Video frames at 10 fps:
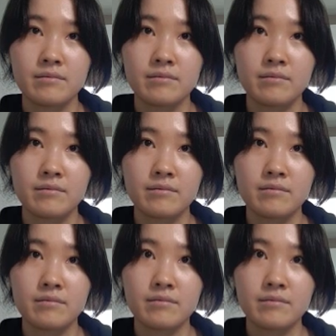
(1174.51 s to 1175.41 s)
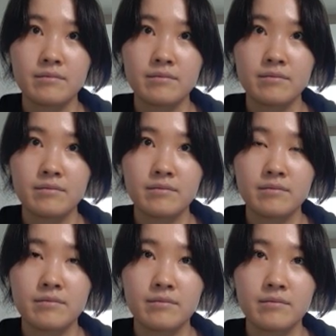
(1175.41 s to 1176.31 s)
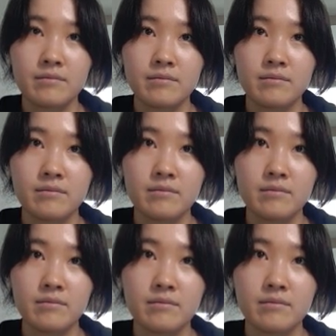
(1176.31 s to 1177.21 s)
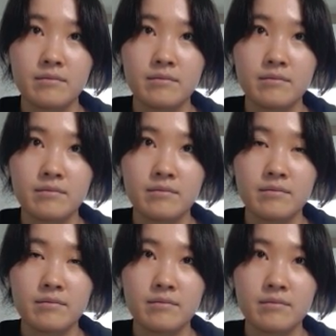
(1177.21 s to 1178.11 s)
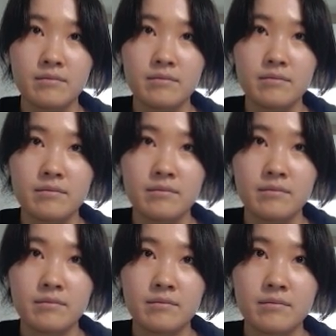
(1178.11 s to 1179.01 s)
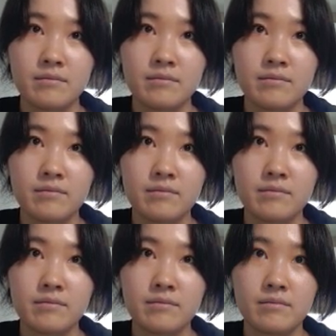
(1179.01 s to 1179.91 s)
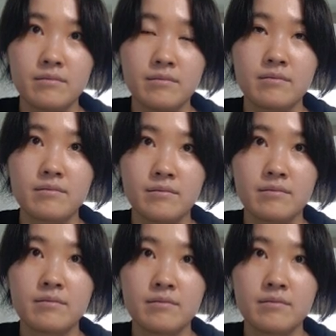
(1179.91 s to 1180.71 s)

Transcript: (silent)